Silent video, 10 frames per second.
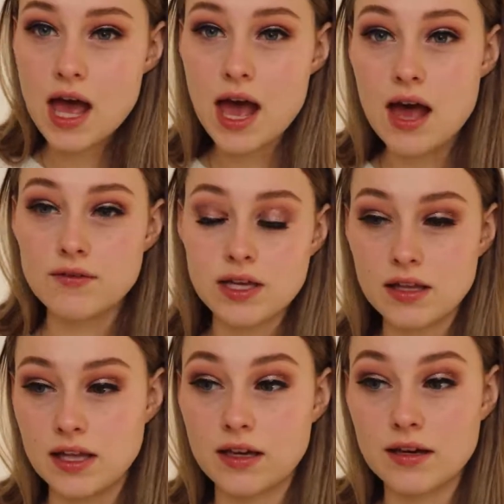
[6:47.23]
having
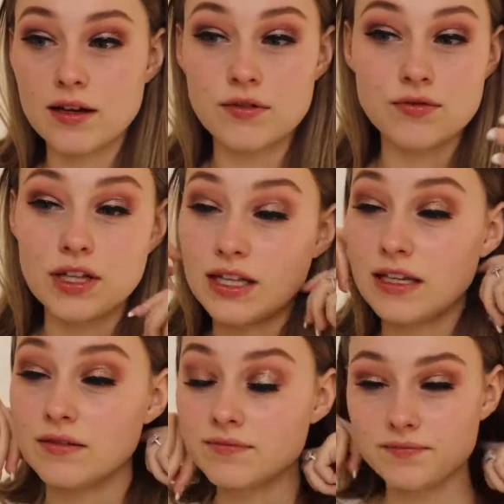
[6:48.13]
like a
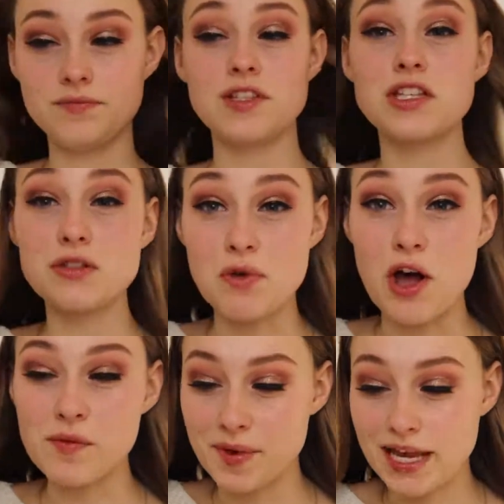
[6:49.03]
really
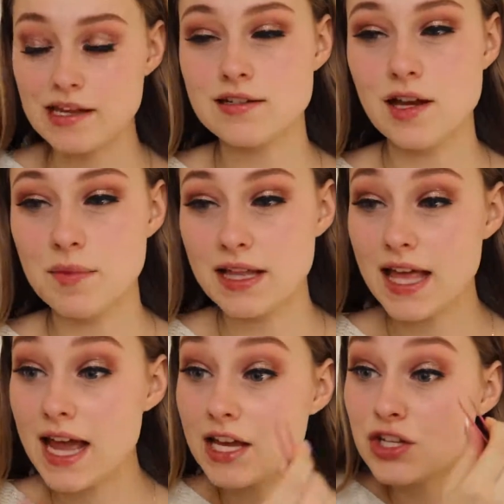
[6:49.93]
small band on my
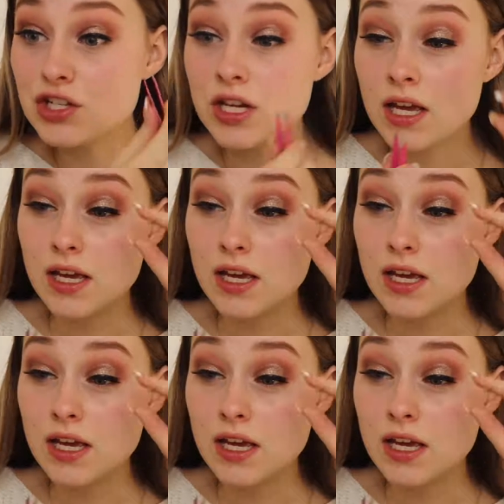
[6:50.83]
lash,